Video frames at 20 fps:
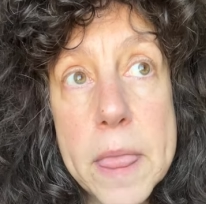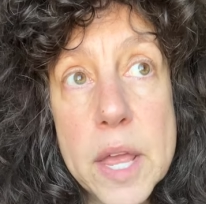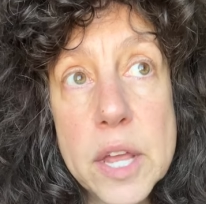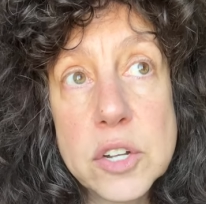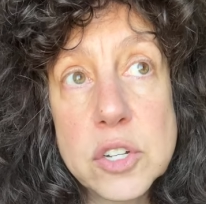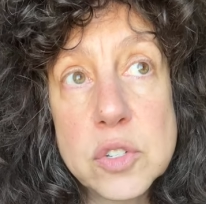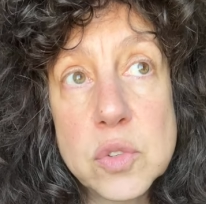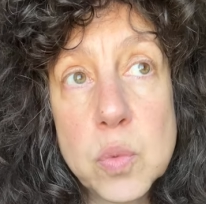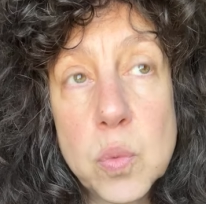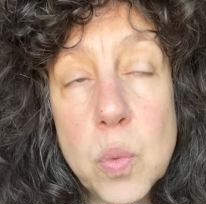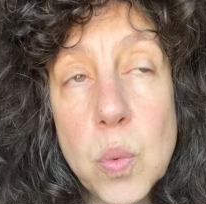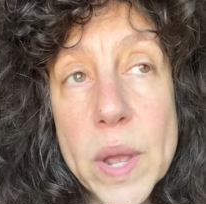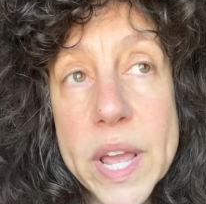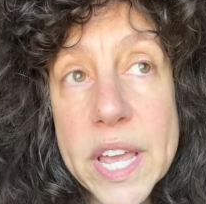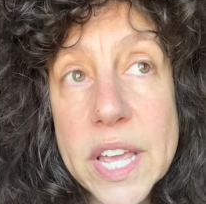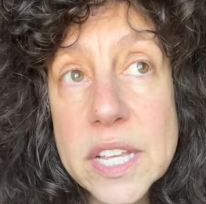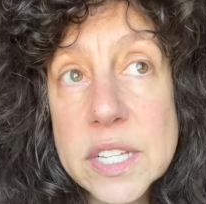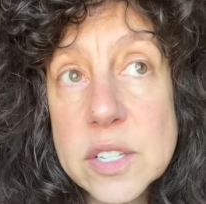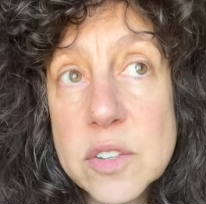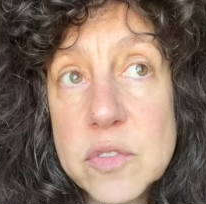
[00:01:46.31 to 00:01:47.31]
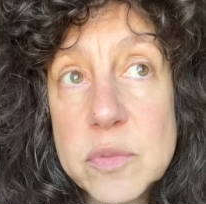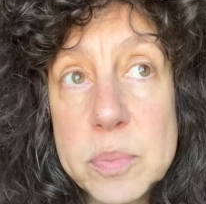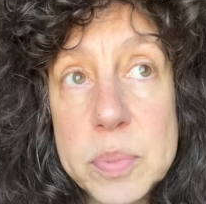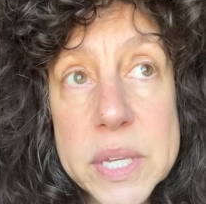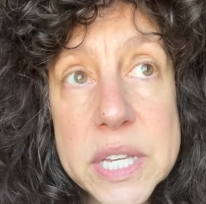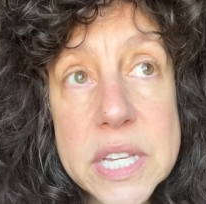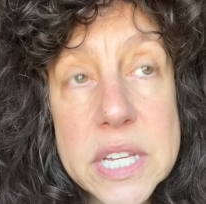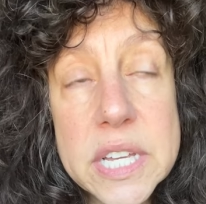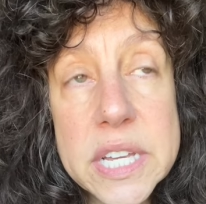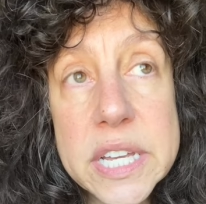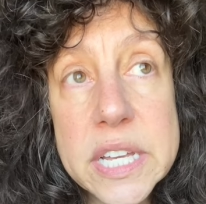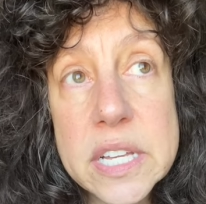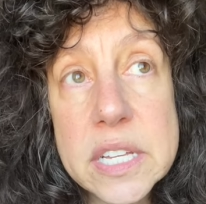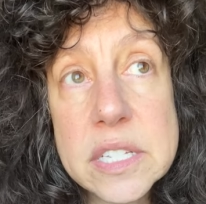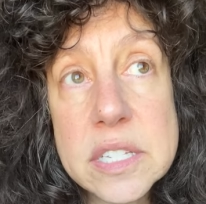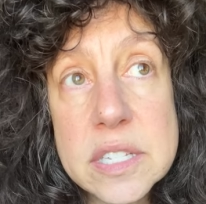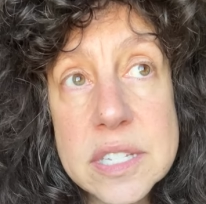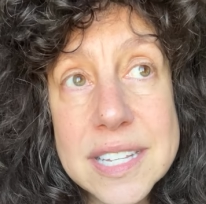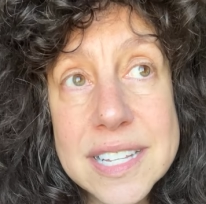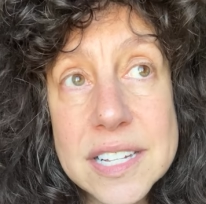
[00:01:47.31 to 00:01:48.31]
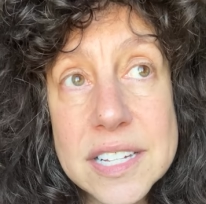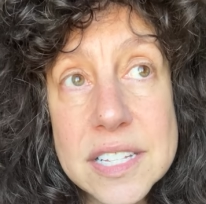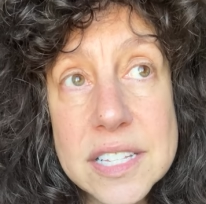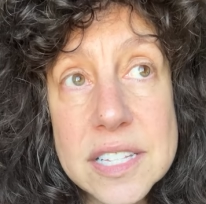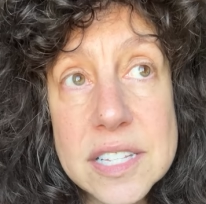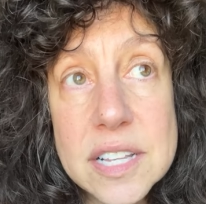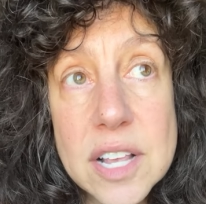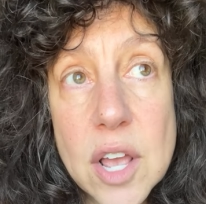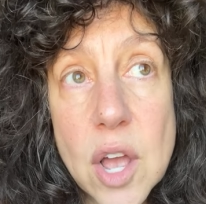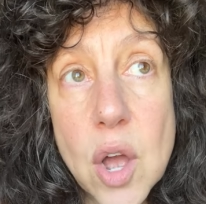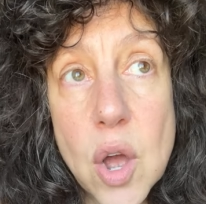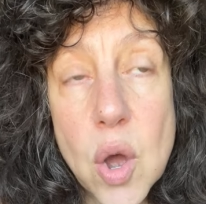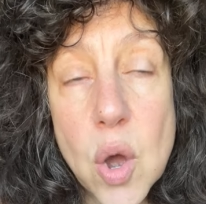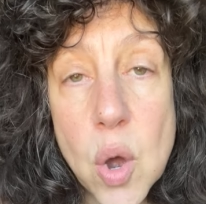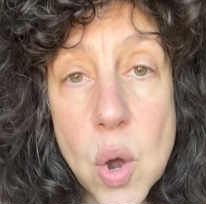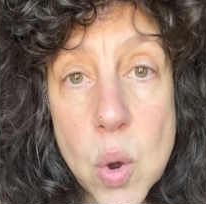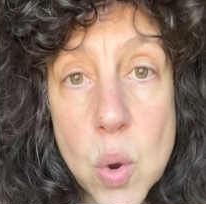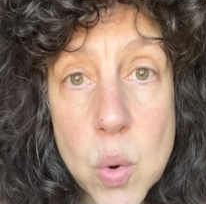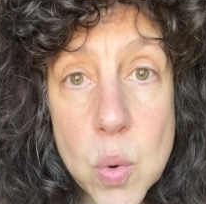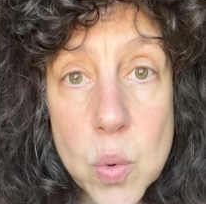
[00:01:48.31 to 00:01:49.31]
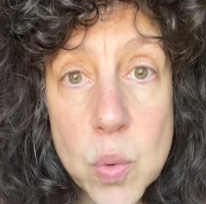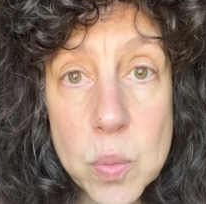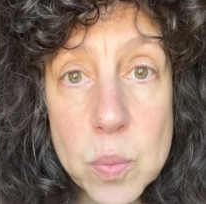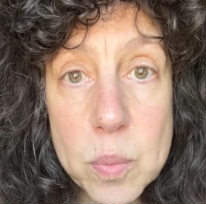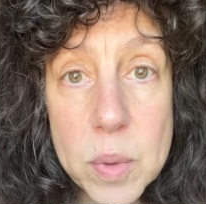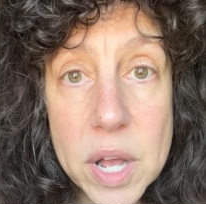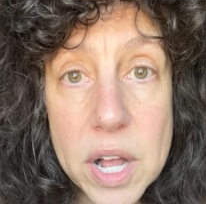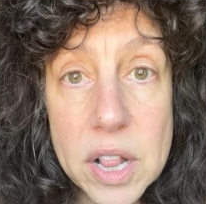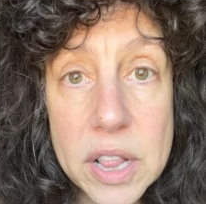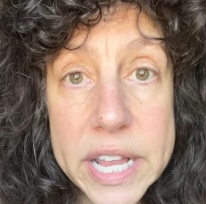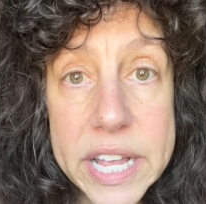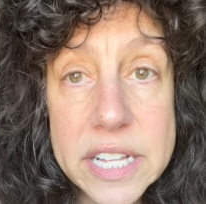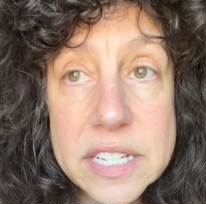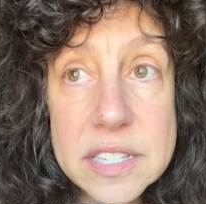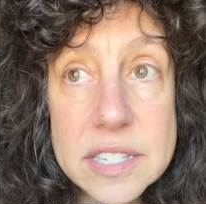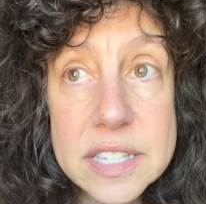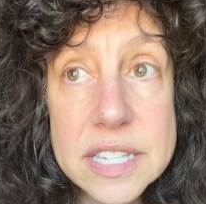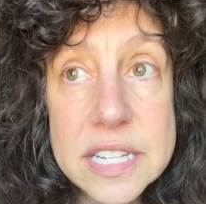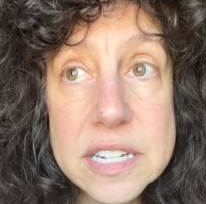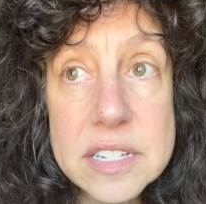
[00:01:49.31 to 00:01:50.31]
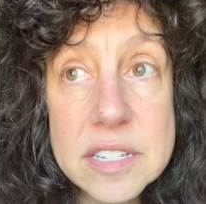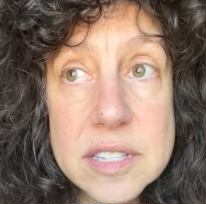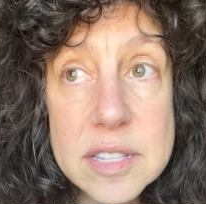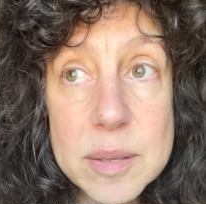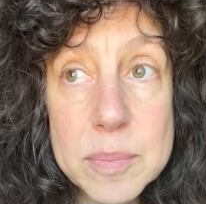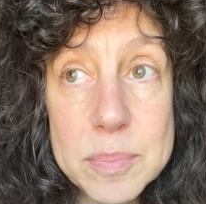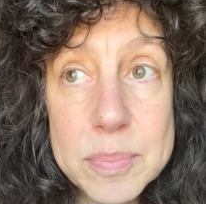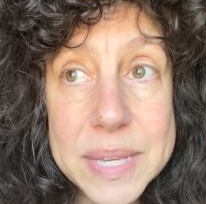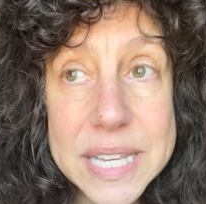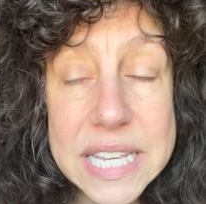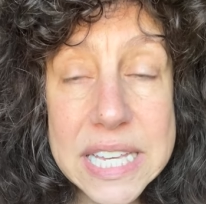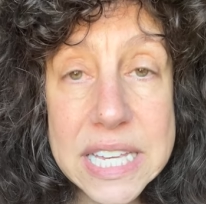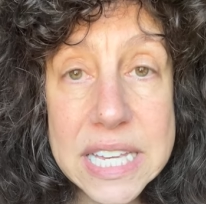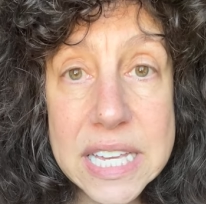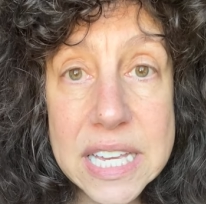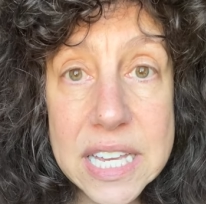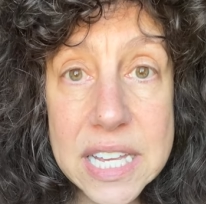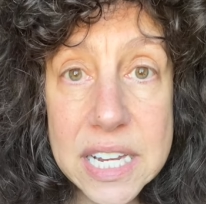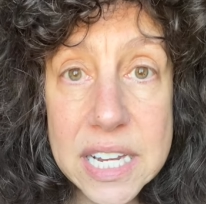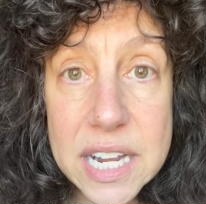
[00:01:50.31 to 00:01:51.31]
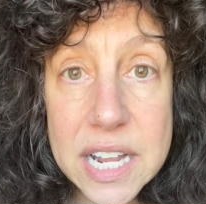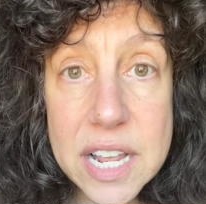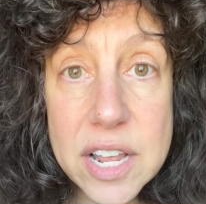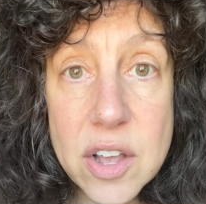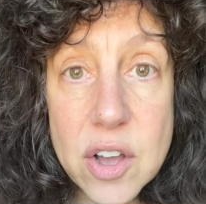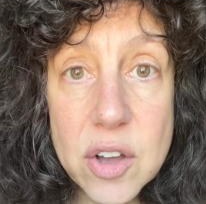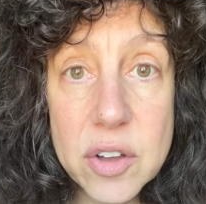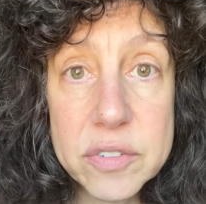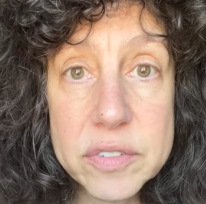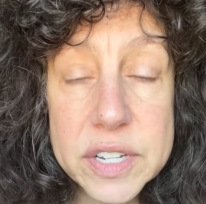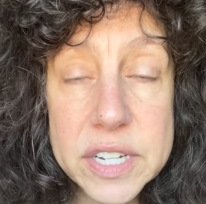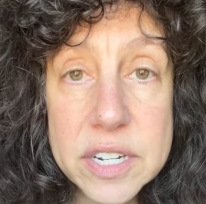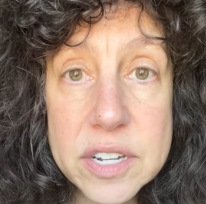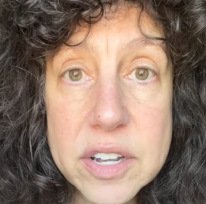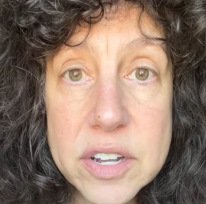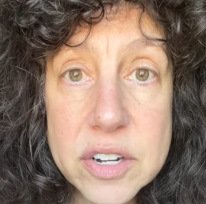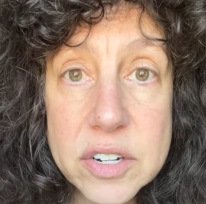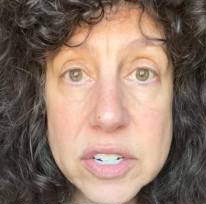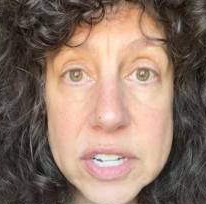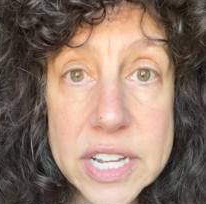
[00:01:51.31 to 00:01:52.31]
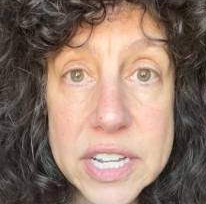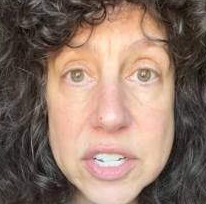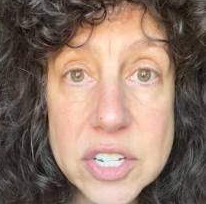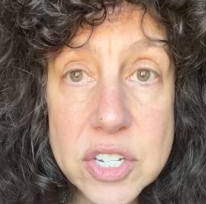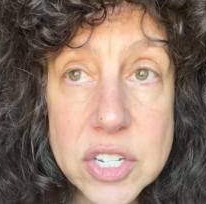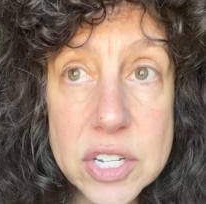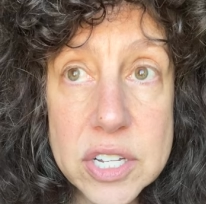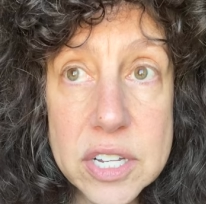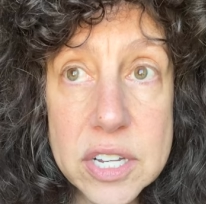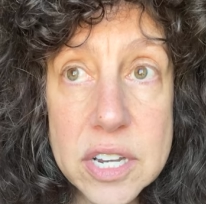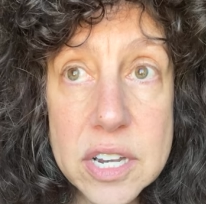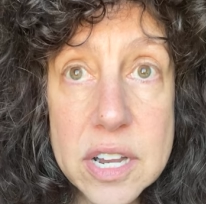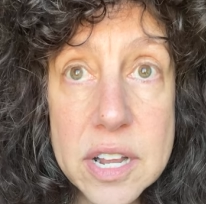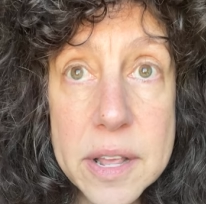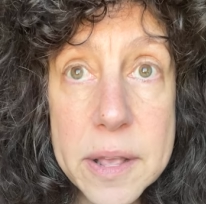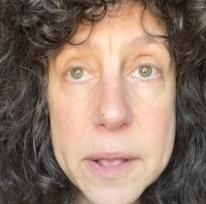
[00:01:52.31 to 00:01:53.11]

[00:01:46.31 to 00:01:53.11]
just ways of being since Om, like since the beginning of incarnation.